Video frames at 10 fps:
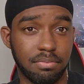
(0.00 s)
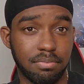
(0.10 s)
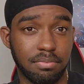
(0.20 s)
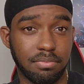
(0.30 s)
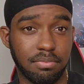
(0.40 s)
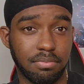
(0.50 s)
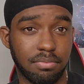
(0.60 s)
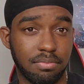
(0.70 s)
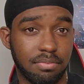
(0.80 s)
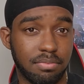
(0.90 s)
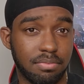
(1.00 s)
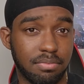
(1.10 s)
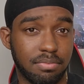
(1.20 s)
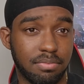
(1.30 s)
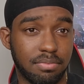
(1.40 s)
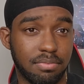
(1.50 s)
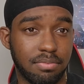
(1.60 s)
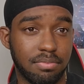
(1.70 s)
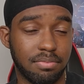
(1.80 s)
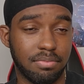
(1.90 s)

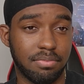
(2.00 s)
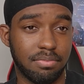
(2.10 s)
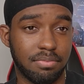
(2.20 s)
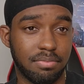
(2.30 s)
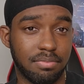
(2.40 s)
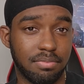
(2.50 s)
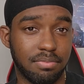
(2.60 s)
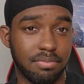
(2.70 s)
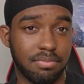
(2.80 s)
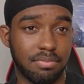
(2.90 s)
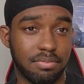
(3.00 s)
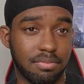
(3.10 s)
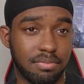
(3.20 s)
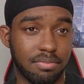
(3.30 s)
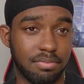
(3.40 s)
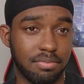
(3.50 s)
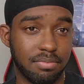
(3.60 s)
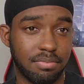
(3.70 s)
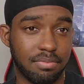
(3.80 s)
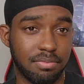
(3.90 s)

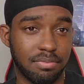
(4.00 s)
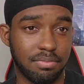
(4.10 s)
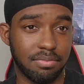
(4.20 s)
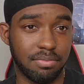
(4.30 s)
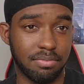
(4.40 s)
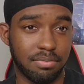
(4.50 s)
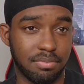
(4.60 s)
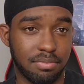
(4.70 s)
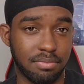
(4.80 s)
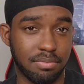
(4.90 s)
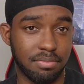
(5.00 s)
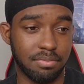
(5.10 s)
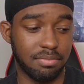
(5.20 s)
The person shown says nothing.